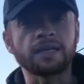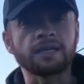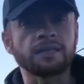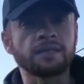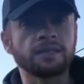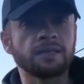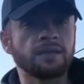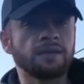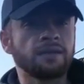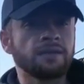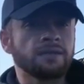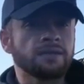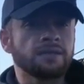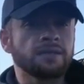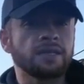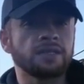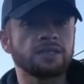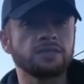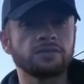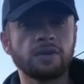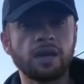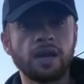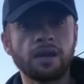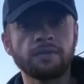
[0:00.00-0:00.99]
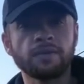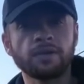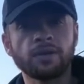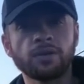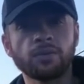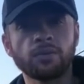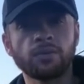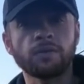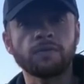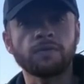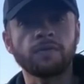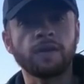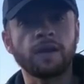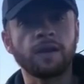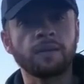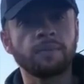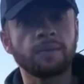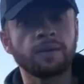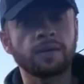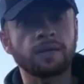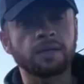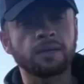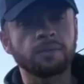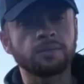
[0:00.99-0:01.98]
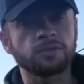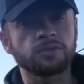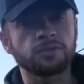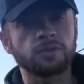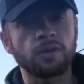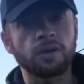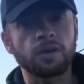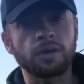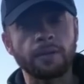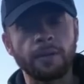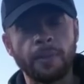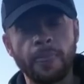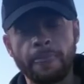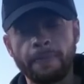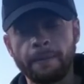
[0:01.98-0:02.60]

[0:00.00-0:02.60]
it, it's like driving a glorified pickup truck.